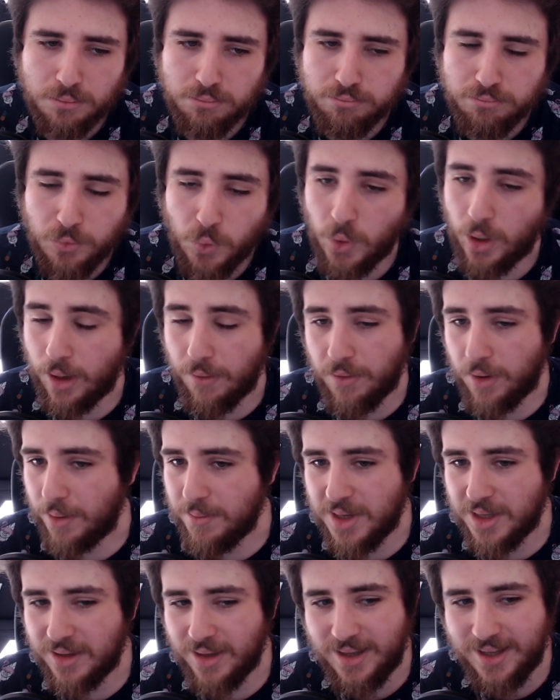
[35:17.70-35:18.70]
whatever, I
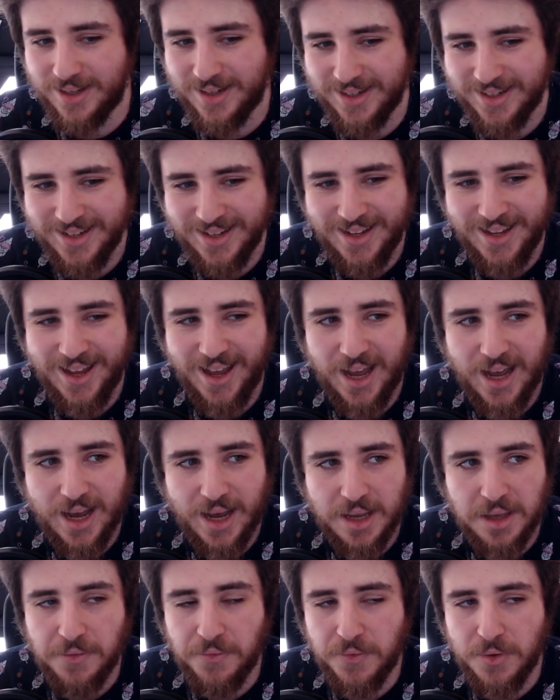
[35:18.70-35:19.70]
mean,
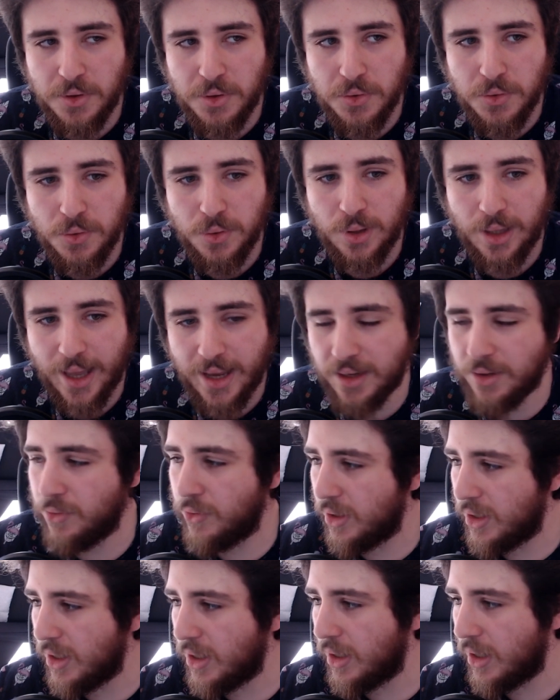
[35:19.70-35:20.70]
if you like
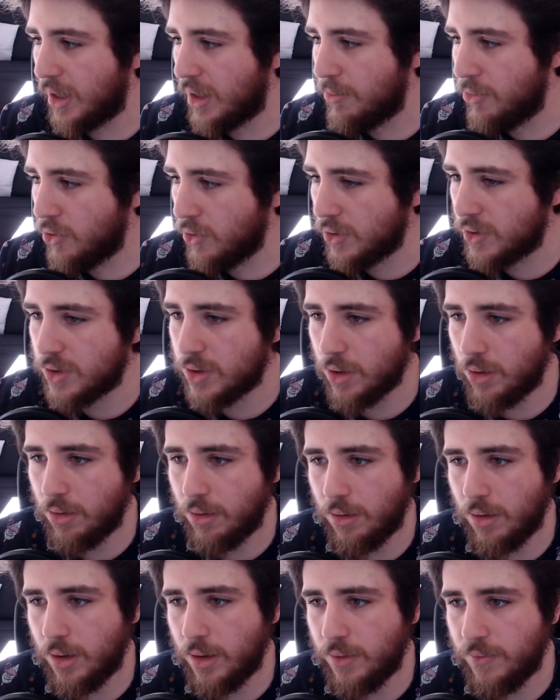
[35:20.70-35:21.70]
reading ebooks,
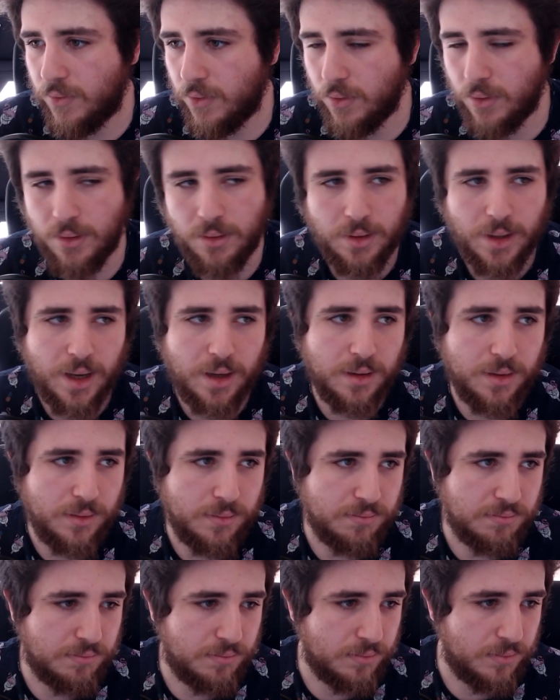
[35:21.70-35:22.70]
or if you like
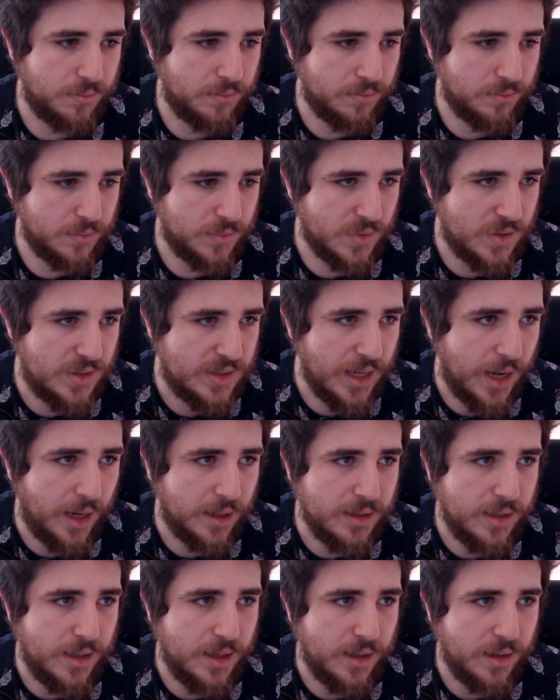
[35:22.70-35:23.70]

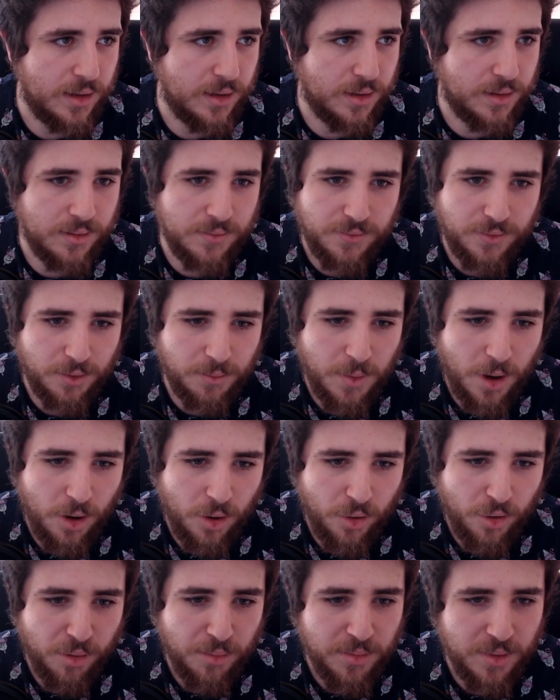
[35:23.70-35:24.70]
studying from
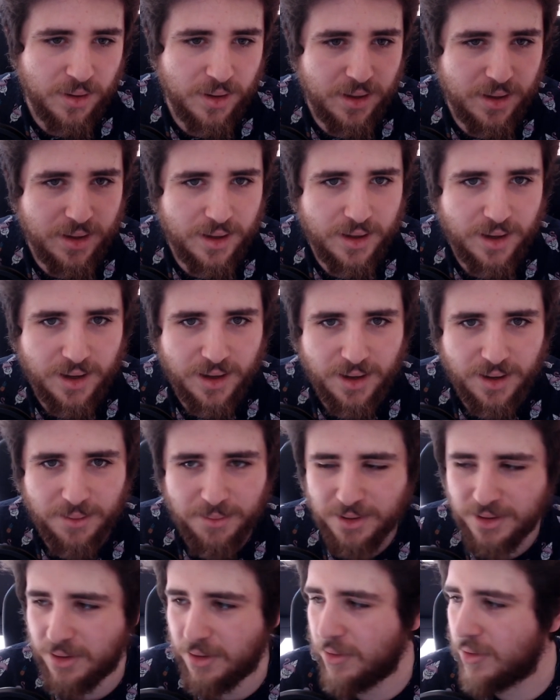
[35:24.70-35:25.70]
home,
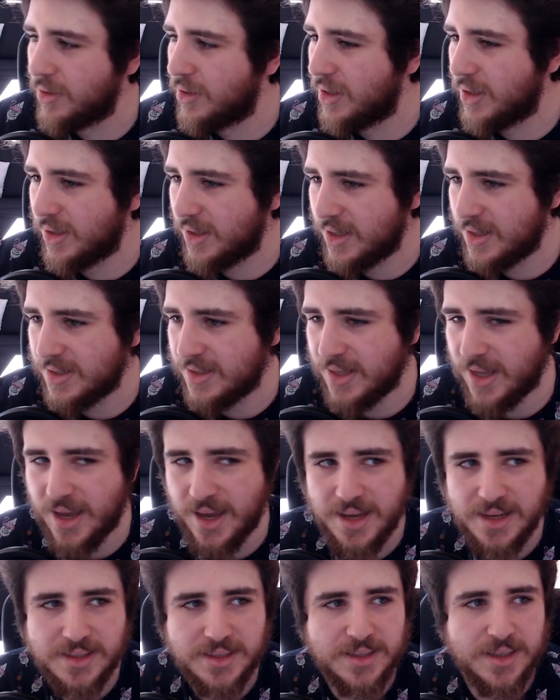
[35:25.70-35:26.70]
particularly in these
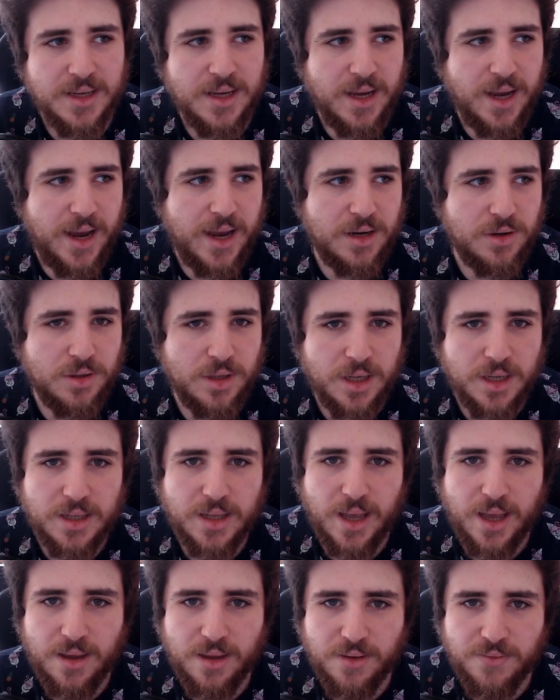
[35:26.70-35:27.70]
days, and you need
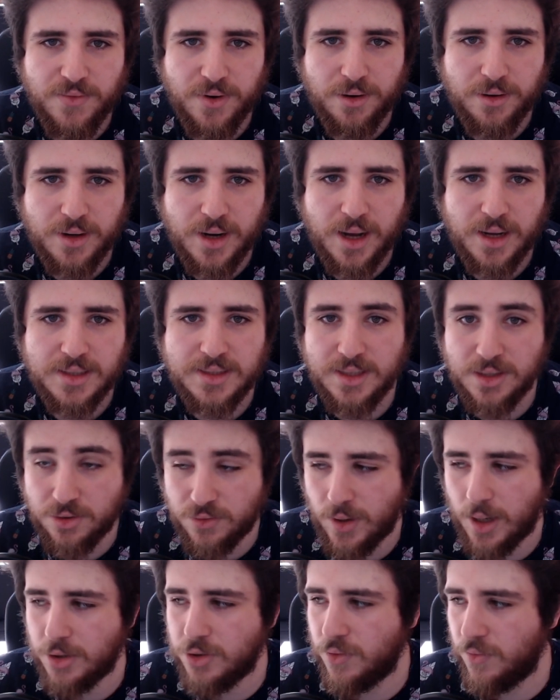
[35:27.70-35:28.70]
a very nice
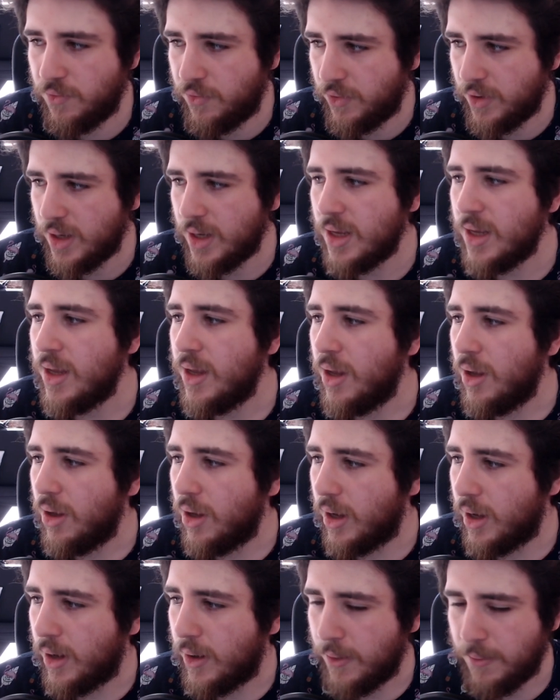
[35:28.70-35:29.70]
distraction-free
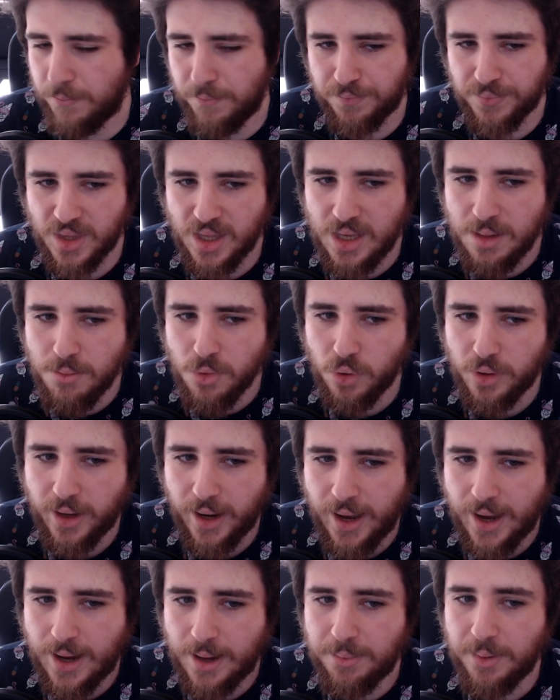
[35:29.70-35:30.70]
ebook
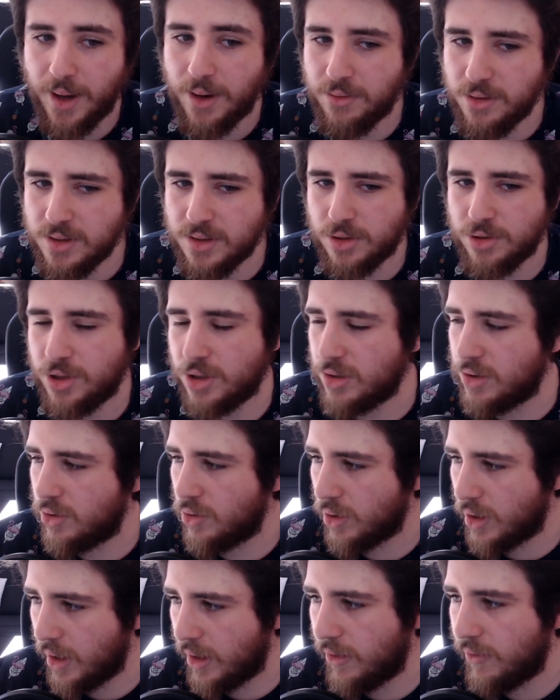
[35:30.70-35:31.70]
app, I really suggest you
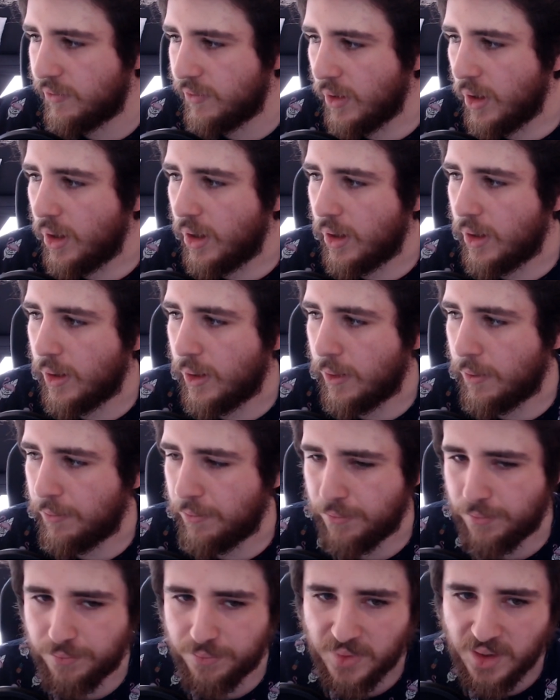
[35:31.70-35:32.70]
give
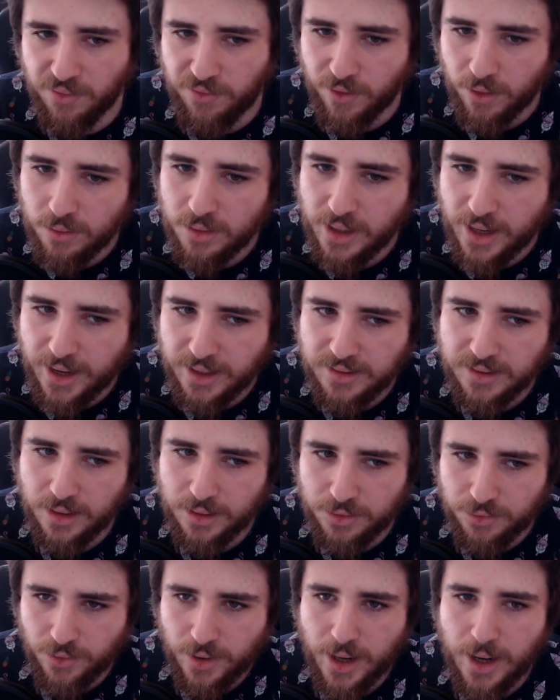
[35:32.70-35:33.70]
Foliate a
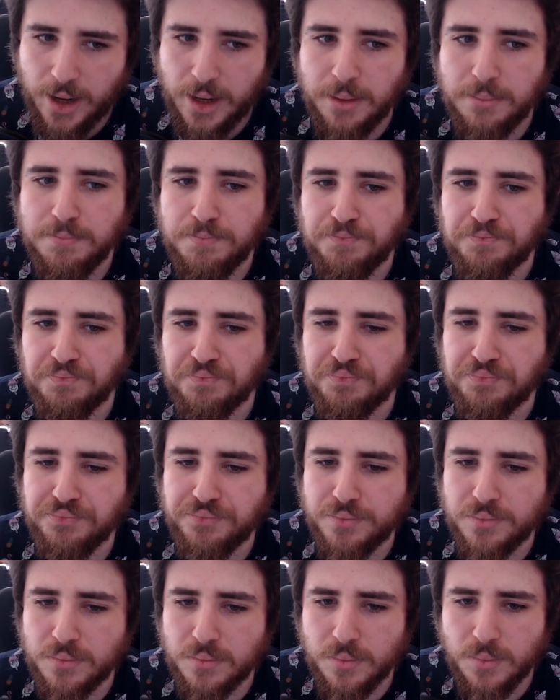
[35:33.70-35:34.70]
try,
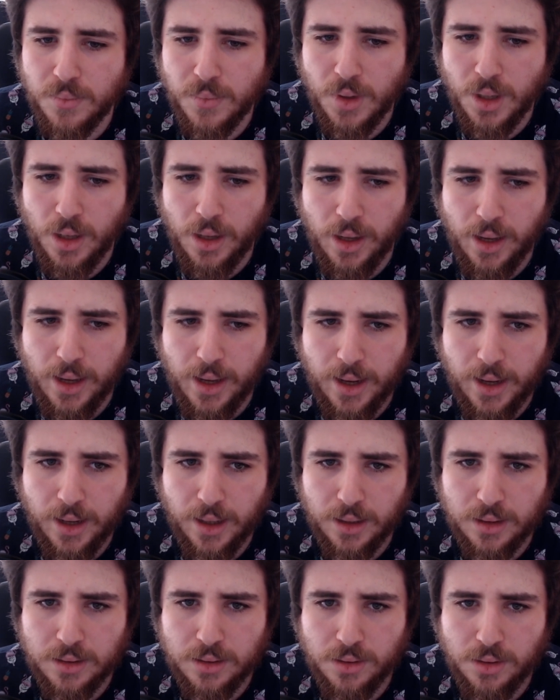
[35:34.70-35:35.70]

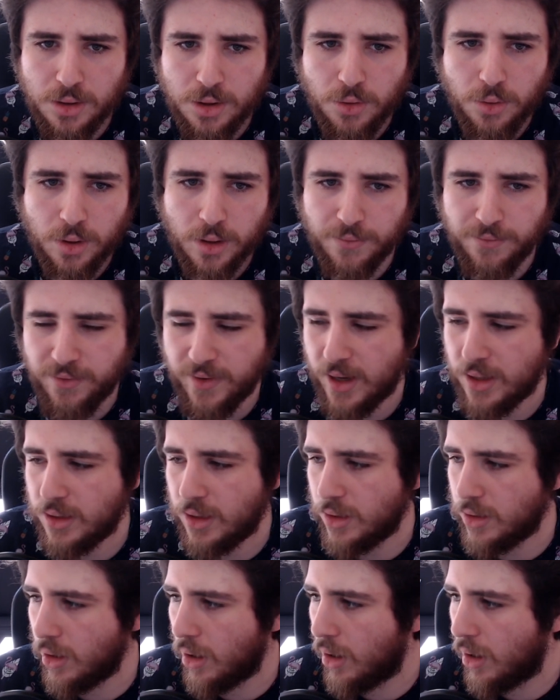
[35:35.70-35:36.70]
and you can find
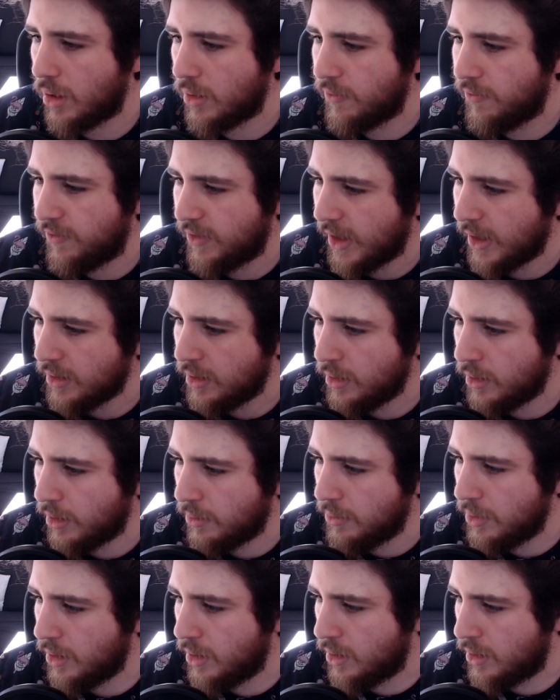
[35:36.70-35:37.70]
it on FlatHub